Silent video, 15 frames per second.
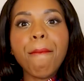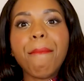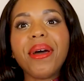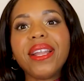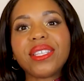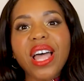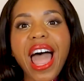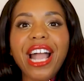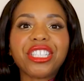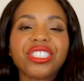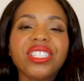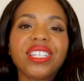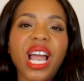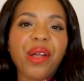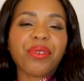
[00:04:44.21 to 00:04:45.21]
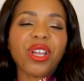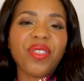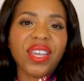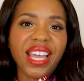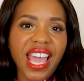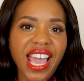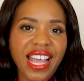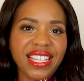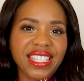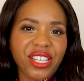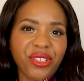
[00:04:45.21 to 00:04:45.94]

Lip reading: but it's actually not really the case.